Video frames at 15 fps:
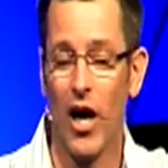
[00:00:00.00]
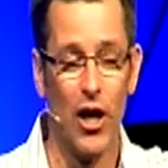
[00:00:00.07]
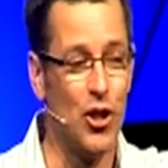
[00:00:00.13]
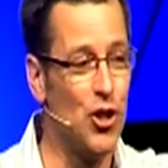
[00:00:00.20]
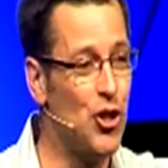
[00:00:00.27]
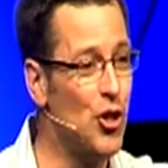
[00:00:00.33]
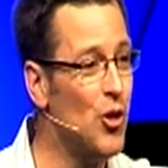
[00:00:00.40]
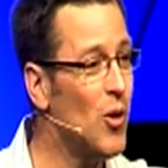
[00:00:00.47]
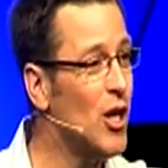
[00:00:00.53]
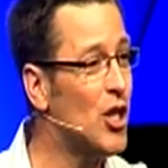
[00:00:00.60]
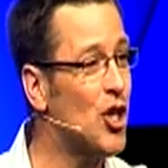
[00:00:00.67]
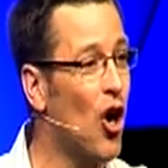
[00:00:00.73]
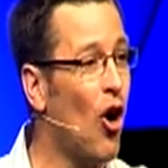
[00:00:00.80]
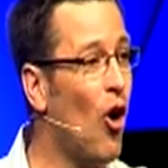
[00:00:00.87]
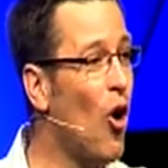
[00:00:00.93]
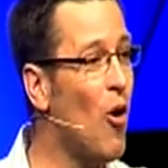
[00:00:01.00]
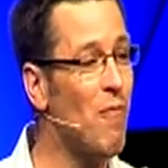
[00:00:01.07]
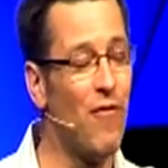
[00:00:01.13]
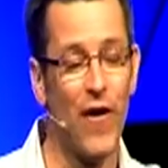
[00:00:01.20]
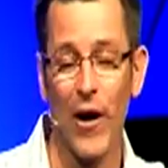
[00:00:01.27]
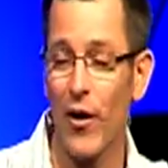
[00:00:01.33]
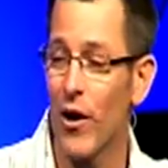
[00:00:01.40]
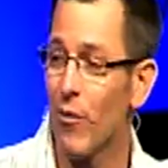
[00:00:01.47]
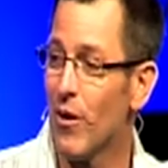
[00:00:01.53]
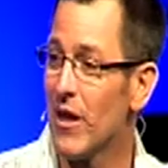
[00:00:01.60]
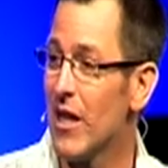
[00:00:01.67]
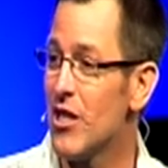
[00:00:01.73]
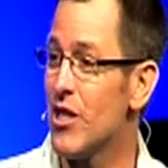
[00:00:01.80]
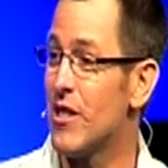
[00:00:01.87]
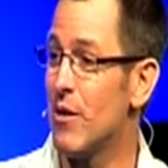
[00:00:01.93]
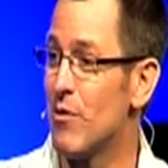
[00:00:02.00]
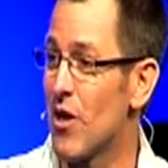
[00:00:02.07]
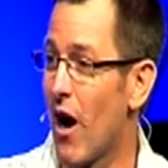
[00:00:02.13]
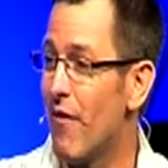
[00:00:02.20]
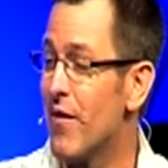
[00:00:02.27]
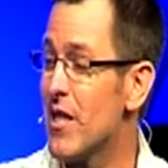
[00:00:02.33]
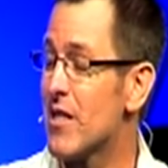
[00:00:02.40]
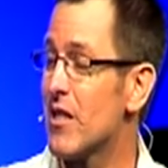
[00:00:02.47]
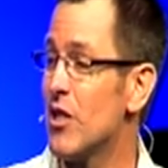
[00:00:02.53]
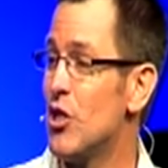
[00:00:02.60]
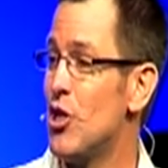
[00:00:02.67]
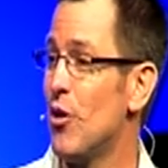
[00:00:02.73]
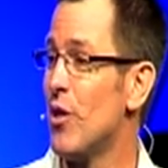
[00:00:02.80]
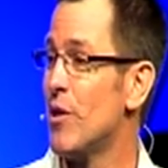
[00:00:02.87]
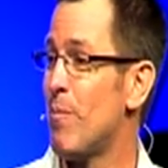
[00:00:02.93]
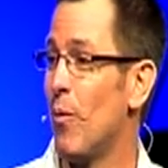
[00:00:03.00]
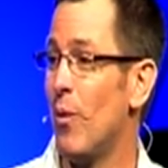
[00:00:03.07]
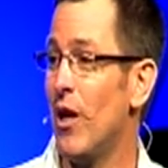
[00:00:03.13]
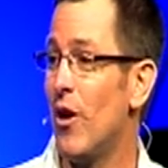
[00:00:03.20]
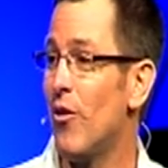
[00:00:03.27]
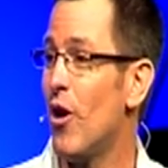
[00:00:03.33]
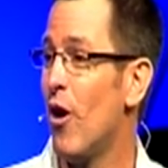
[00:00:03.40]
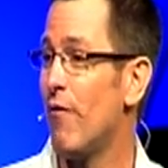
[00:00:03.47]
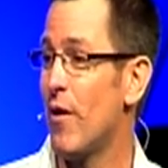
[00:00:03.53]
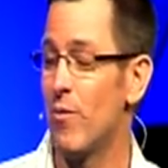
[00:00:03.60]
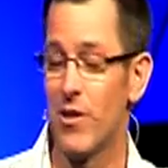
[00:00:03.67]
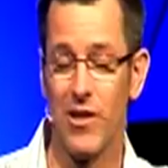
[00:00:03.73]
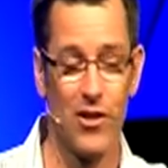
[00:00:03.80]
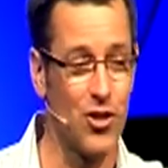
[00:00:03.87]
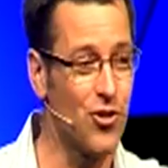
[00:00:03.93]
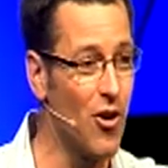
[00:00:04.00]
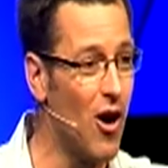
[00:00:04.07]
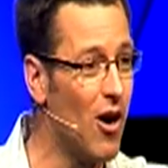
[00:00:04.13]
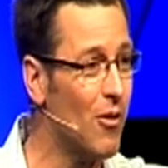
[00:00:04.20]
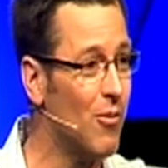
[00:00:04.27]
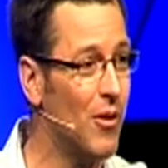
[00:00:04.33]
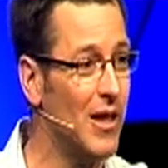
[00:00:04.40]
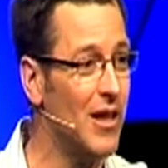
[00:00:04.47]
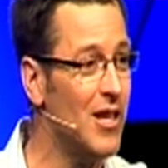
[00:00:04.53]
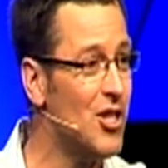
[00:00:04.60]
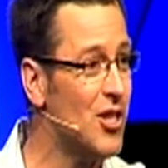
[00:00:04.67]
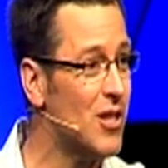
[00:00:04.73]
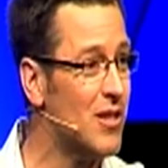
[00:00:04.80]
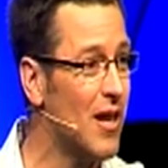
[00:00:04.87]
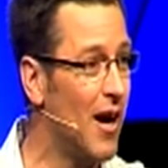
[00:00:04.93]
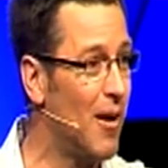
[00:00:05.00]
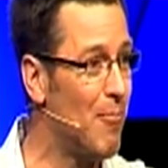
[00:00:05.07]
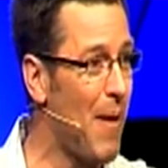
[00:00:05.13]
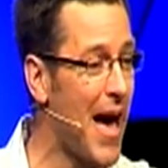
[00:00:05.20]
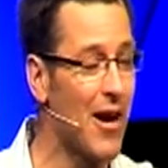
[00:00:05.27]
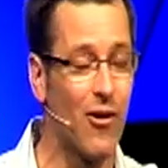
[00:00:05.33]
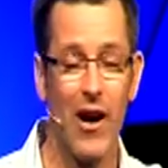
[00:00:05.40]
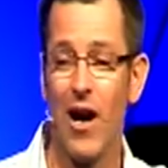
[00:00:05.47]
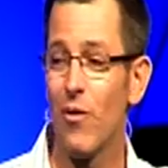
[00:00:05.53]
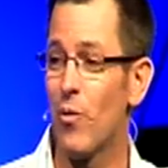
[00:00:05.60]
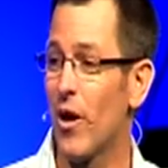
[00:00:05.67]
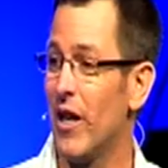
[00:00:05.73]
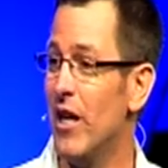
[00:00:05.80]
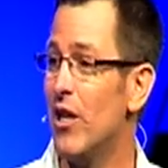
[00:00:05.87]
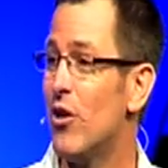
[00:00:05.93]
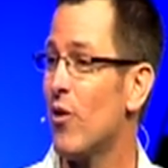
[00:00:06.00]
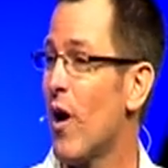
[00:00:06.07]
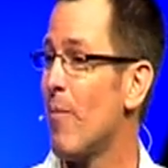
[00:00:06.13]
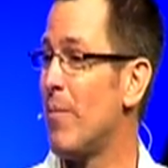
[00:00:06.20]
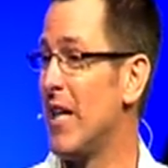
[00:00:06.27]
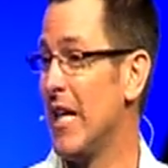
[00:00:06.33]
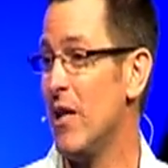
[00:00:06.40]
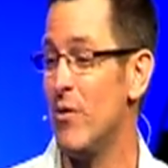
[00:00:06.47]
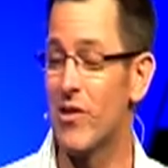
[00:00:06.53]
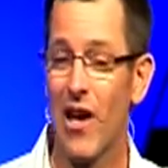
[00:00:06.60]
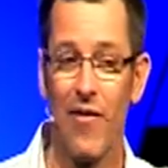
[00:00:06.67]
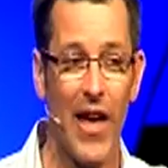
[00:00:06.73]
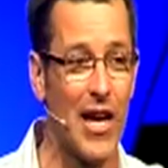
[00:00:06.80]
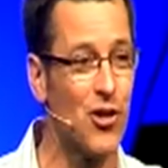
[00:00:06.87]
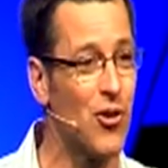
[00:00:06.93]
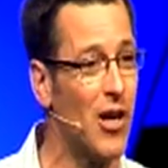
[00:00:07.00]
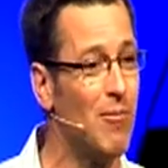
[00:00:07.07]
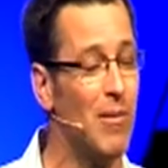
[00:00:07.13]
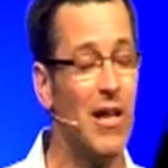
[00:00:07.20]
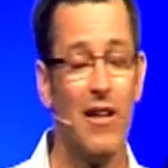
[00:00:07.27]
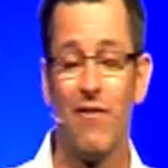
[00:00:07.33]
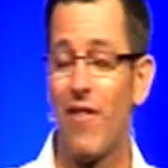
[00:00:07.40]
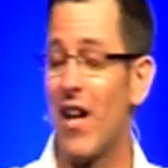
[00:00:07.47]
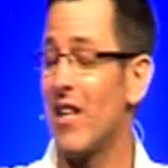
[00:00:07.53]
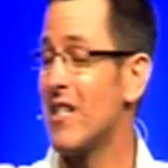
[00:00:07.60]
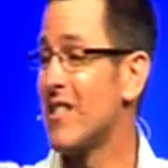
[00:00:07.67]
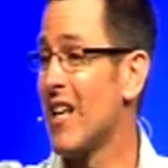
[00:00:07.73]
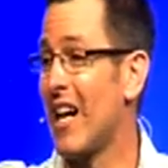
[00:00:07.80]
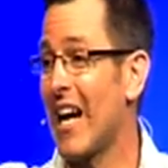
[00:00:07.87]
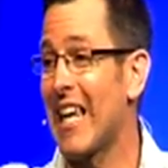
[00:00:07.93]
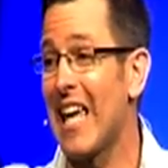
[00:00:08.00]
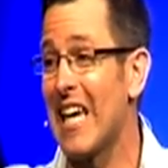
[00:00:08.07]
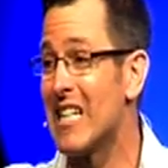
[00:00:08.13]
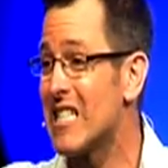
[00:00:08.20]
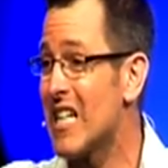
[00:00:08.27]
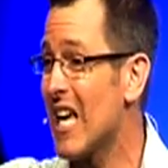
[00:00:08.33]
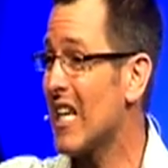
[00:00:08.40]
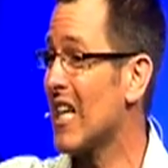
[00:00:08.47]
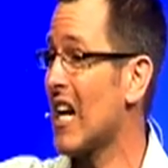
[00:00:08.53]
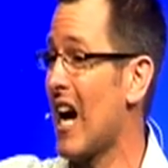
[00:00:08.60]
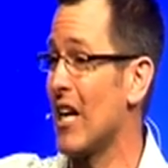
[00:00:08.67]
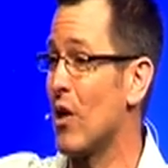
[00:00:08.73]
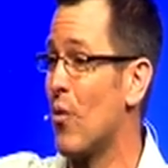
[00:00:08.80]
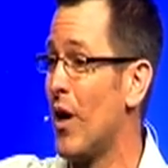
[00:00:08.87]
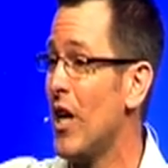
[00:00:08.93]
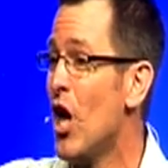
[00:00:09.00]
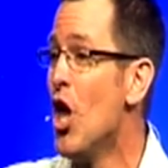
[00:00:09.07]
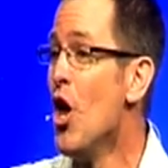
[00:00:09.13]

Jewish home, very religious. He was obviously Jewish, but we don't know if it was a strong religious background where he grew up and he was on that treadmill and finally said, I can't take it, I quit.